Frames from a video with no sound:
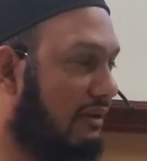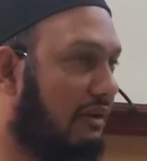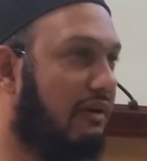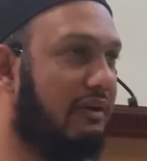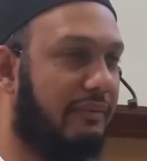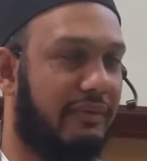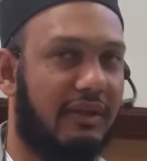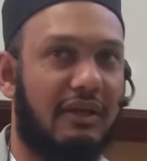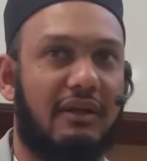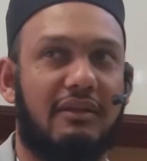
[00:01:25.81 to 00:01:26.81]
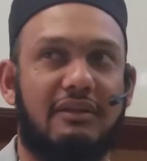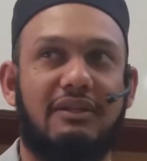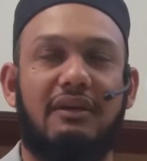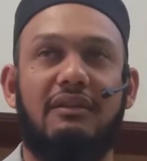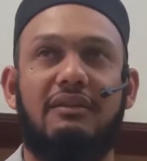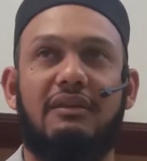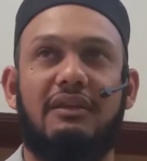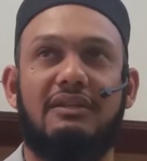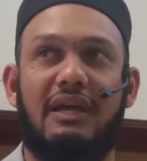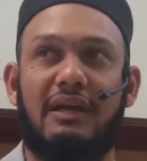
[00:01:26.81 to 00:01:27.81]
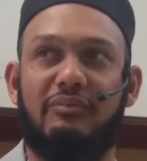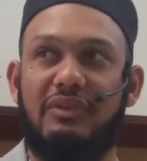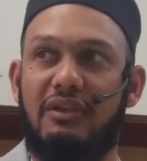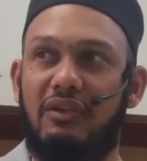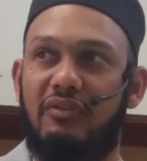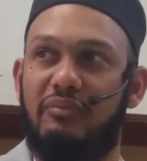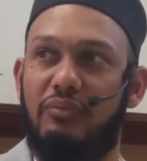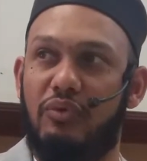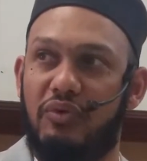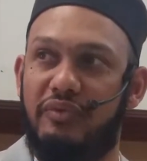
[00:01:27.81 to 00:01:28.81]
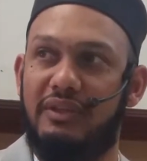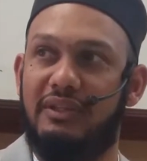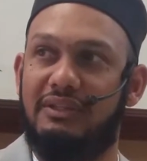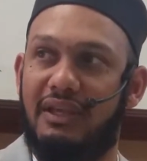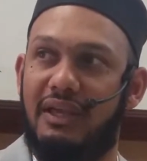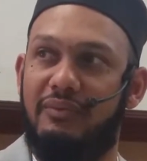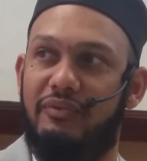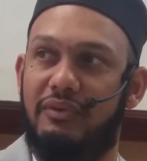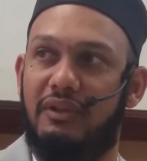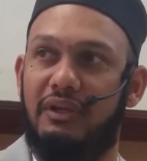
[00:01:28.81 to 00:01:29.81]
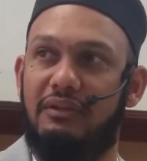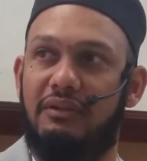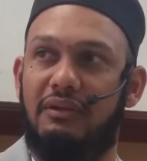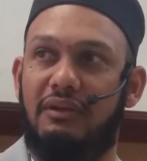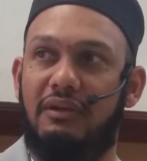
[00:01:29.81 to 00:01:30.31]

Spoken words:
Okay. The second thing is I'm thinking of moving the time for that